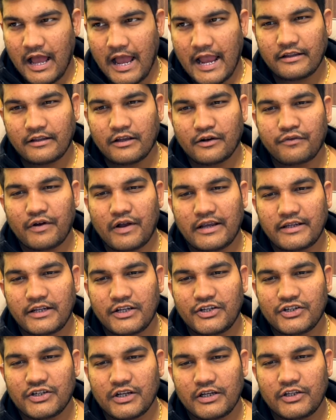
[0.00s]
either
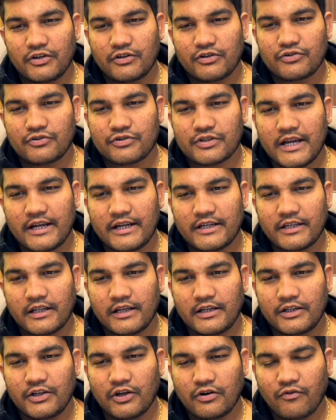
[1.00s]
financially or
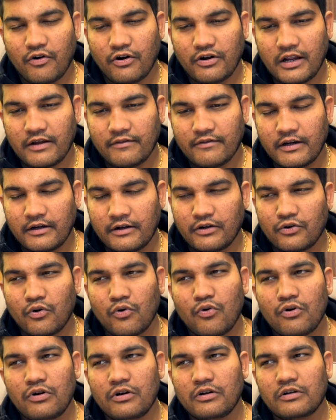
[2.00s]
societally or whatever,
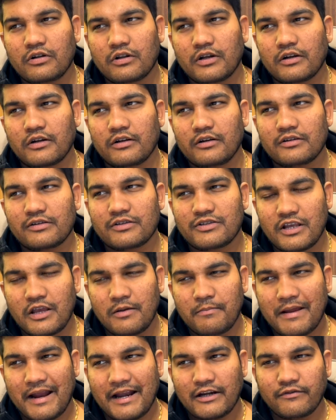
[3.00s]
don't
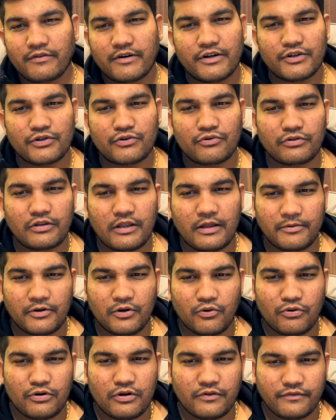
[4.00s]
say bad words to them,
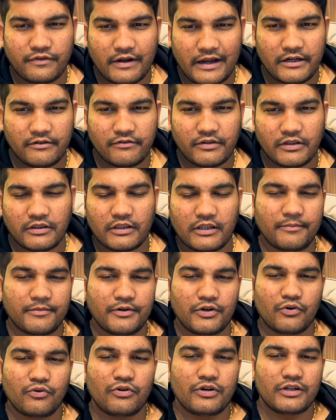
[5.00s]
don't fight with
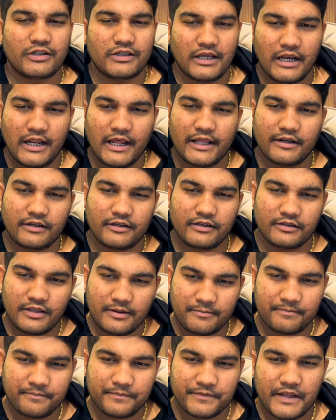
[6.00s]
them, don't yell at
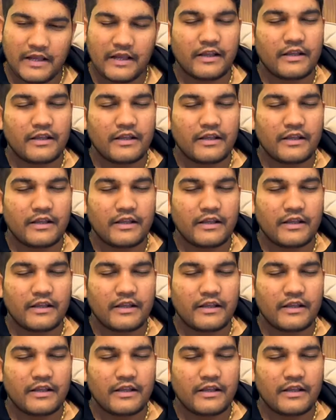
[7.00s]
them.